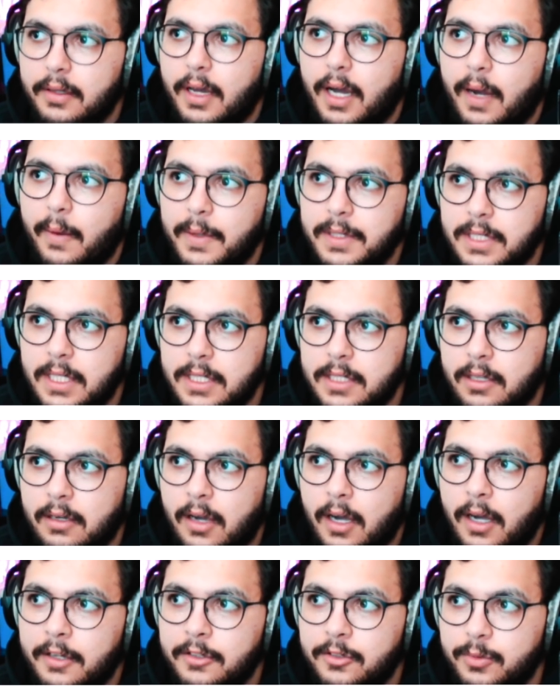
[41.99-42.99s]
I was in
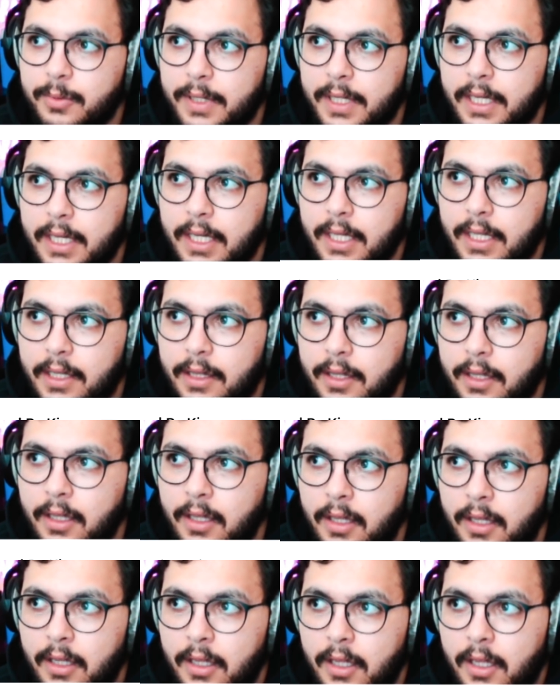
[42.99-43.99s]
talks with
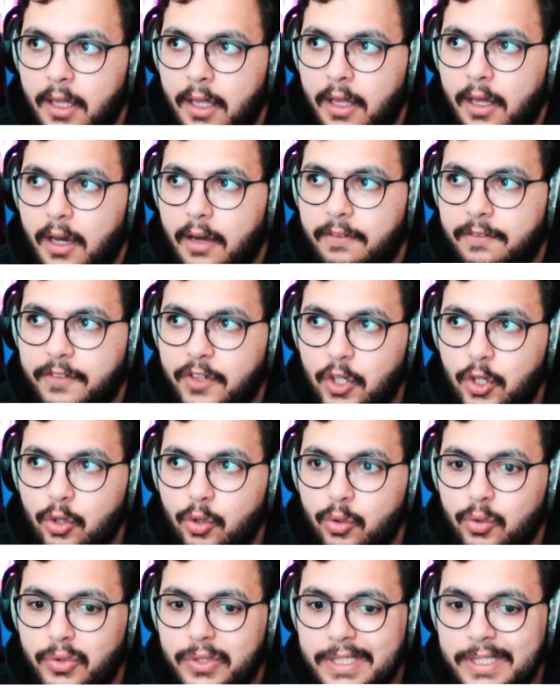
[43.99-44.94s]
a few